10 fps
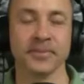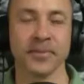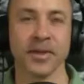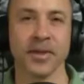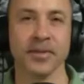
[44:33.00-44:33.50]

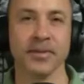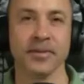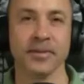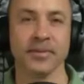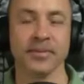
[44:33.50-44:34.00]

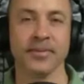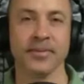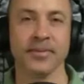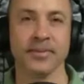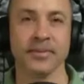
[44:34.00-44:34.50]

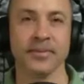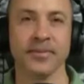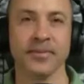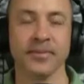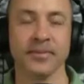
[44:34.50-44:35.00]

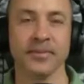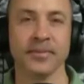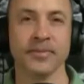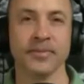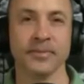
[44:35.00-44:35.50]

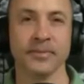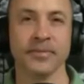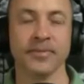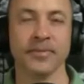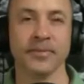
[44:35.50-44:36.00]
The person shown says nothing.